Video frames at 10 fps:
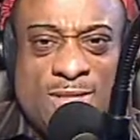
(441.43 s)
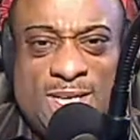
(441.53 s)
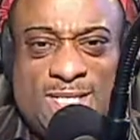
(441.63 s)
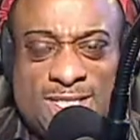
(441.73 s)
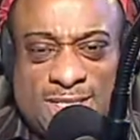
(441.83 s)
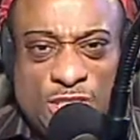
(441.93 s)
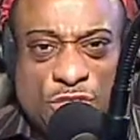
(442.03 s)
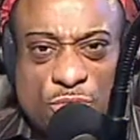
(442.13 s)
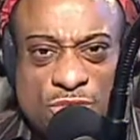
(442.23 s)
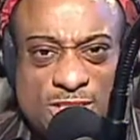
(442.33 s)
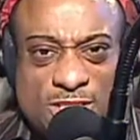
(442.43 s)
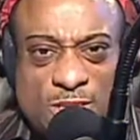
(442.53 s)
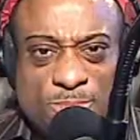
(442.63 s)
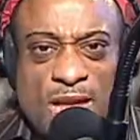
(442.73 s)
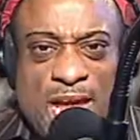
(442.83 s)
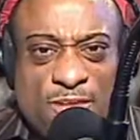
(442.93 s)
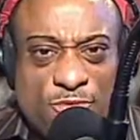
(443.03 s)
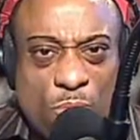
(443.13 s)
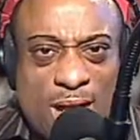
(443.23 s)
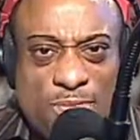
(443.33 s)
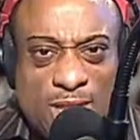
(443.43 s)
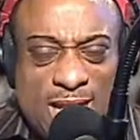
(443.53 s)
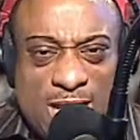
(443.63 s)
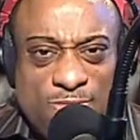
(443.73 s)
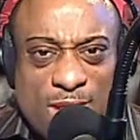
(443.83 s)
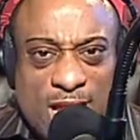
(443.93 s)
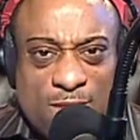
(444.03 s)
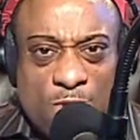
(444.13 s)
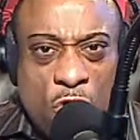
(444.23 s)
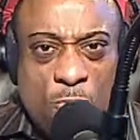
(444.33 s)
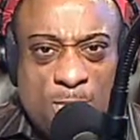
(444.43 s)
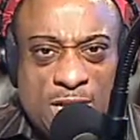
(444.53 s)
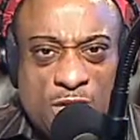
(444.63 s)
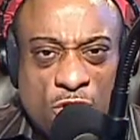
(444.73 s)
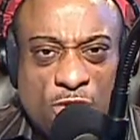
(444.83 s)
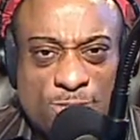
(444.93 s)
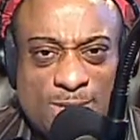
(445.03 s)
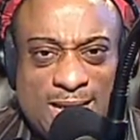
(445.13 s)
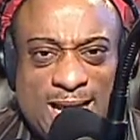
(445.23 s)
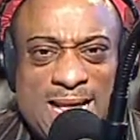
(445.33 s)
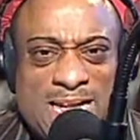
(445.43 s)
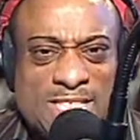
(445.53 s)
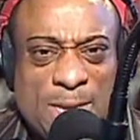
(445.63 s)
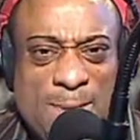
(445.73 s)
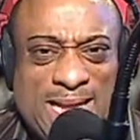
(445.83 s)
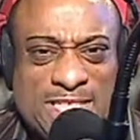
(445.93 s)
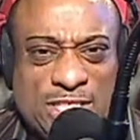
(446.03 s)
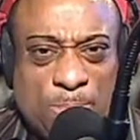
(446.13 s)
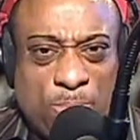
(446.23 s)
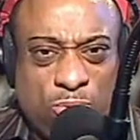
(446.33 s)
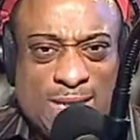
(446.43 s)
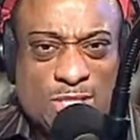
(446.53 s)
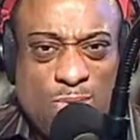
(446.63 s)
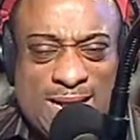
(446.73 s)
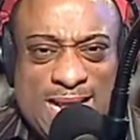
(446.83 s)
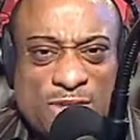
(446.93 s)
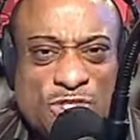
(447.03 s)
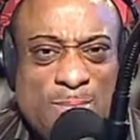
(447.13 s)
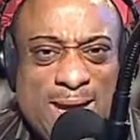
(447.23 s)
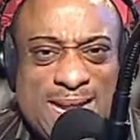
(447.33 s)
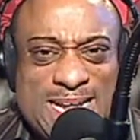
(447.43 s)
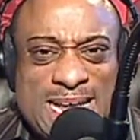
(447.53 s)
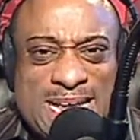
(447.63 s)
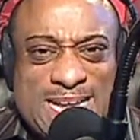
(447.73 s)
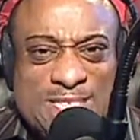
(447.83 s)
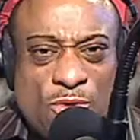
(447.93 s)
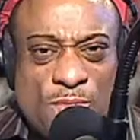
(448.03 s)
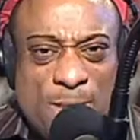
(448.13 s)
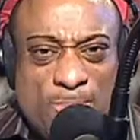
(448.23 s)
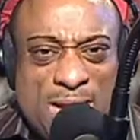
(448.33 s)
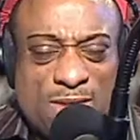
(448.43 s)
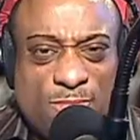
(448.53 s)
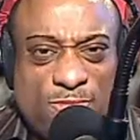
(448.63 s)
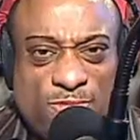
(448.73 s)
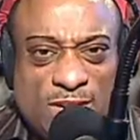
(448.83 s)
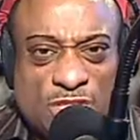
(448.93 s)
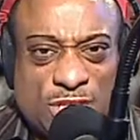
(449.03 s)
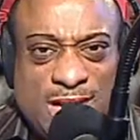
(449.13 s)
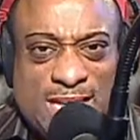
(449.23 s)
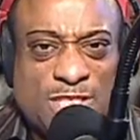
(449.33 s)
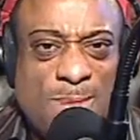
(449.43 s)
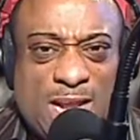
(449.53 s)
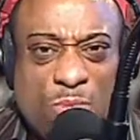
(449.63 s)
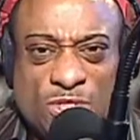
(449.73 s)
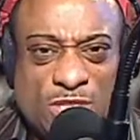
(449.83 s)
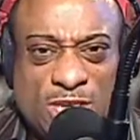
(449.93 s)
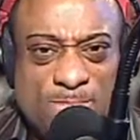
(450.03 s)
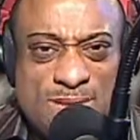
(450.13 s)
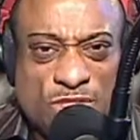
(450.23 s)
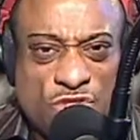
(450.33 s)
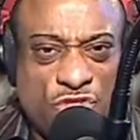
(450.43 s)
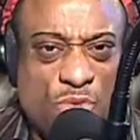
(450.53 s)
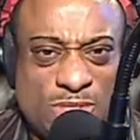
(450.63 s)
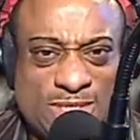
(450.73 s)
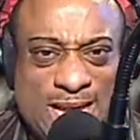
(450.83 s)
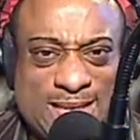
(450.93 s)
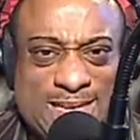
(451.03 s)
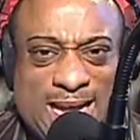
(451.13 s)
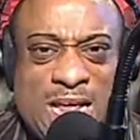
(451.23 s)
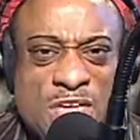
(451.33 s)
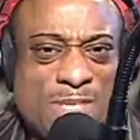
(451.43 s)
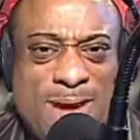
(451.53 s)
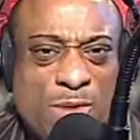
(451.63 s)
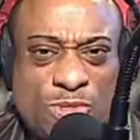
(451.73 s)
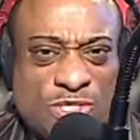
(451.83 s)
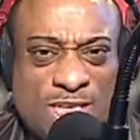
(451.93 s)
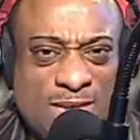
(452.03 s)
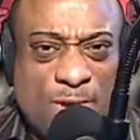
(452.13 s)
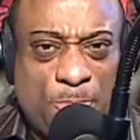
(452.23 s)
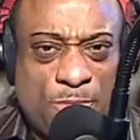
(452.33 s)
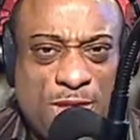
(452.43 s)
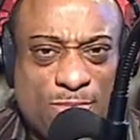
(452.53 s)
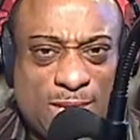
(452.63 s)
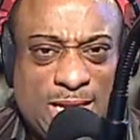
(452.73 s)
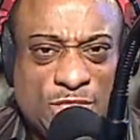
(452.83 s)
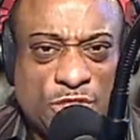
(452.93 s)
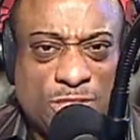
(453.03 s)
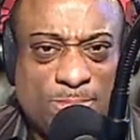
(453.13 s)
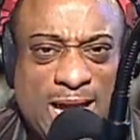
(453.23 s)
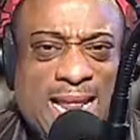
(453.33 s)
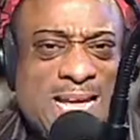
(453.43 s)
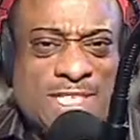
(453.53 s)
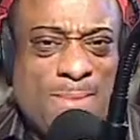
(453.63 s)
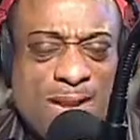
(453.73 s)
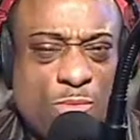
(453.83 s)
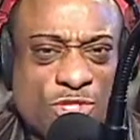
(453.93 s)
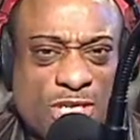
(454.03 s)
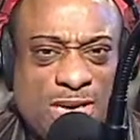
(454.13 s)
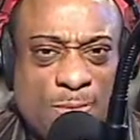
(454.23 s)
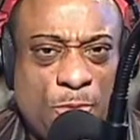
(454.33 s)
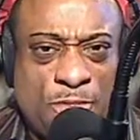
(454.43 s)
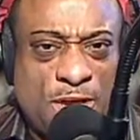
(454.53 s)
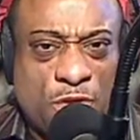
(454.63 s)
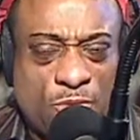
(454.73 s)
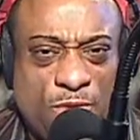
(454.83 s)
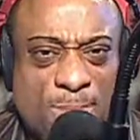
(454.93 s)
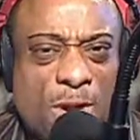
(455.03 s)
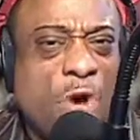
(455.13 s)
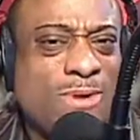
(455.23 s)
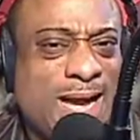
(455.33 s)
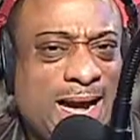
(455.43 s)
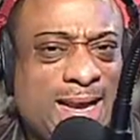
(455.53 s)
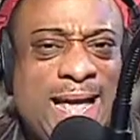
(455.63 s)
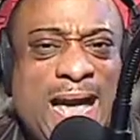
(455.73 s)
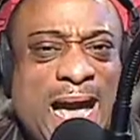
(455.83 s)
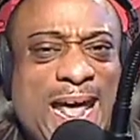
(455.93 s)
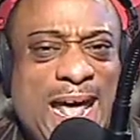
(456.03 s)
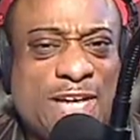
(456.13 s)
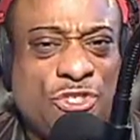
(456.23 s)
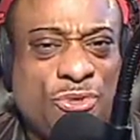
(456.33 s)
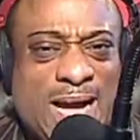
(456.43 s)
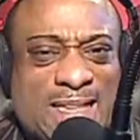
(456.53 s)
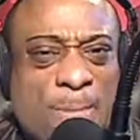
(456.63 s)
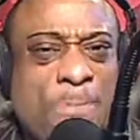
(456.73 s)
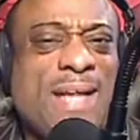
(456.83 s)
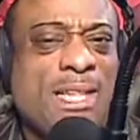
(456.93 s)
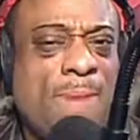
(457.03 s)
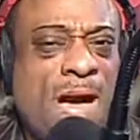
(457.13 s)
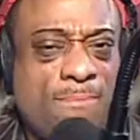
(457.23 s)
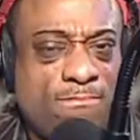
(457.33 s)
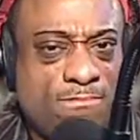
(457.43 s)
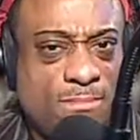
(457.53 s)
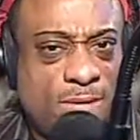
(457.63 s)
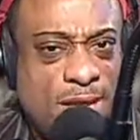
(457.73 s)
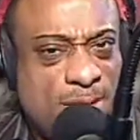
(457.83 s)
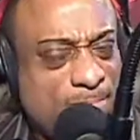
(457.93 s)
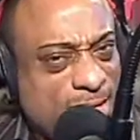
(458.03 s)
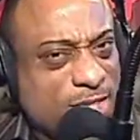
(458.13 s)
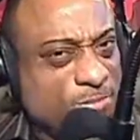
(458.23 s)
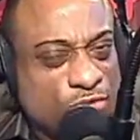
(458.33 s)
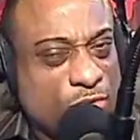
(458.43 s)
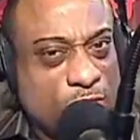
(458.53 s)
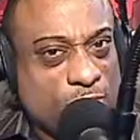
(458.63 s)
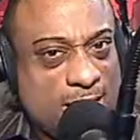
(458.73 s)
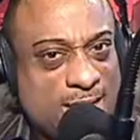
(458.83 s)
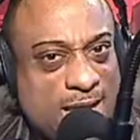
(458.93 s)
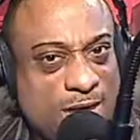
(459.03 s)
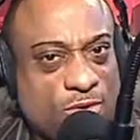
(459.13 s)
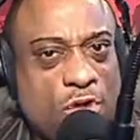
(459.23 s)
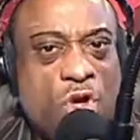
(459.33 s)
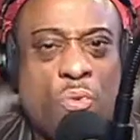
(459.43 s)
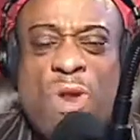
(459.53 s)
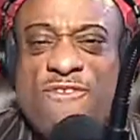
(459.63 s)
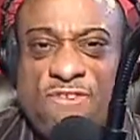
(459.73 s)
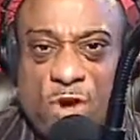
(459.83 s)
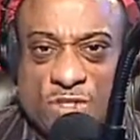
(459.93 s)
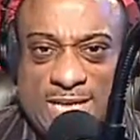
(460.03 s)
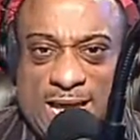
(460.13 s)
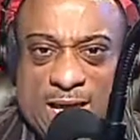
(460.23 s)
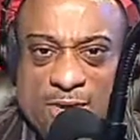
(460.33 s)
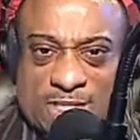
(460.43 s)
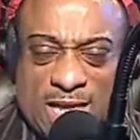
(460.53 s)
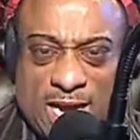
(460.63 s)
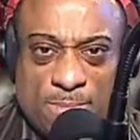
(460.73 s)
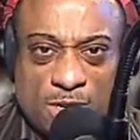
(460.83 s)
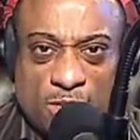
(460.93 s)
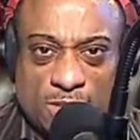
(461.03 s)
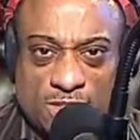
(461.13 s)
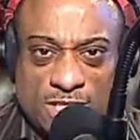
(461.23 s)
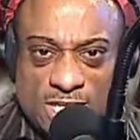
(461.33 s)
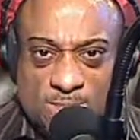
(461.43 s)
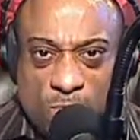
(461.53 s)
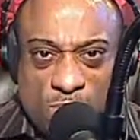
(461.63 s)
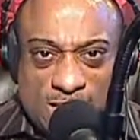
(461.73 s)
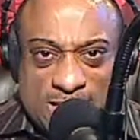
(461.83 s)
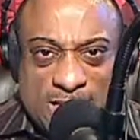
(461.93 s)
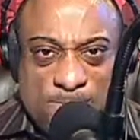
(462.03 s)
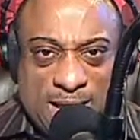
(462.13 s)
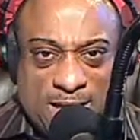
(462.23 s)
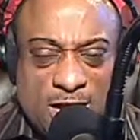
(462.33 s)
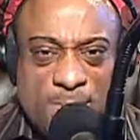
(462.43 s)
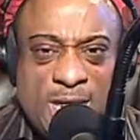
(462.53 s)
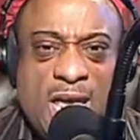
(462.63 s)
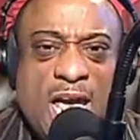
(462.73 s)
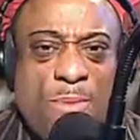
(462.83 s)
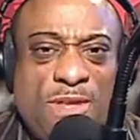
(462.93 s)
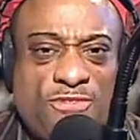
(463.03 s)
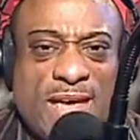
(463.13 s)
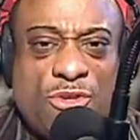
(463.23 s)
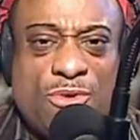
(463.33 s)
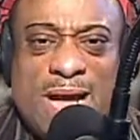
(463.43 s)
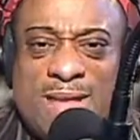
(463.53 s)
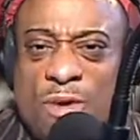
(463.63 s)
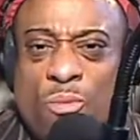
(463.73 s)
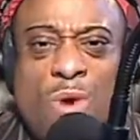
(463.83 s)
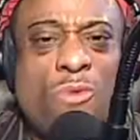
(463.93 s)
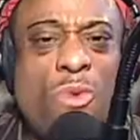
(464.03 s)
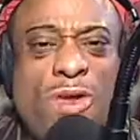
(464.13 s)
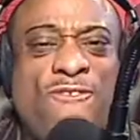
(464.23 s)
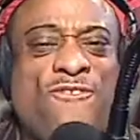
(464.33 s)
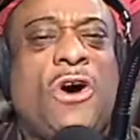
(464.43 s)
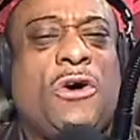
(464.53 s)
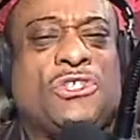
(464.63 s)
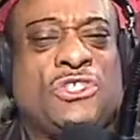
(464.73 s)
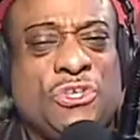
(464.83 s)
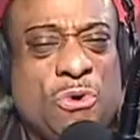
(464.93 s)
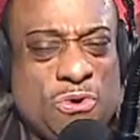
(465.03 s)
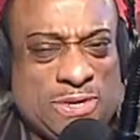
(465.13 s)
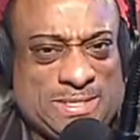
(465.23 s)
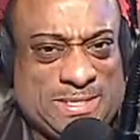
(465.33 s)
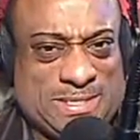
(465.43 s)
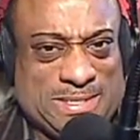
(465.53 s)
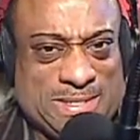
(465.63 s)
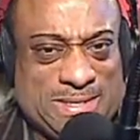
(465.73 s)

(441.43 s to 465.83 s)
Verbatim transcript: these digital systems and throw out the lifeline of hope and encouragement, God. Somebody's depressed right now. Somebody is on their bed of affliction, God. Somebody wants to commit suicide, God. Somebody wants to give up on their relationship, God. Somebody wants to give up on their career. But oh God, I ask you, God, to pick them up and make them stronger right now. We fall down, as Donnie McClurkin says, but we can get back up. And we thank you, God, that when we fall short,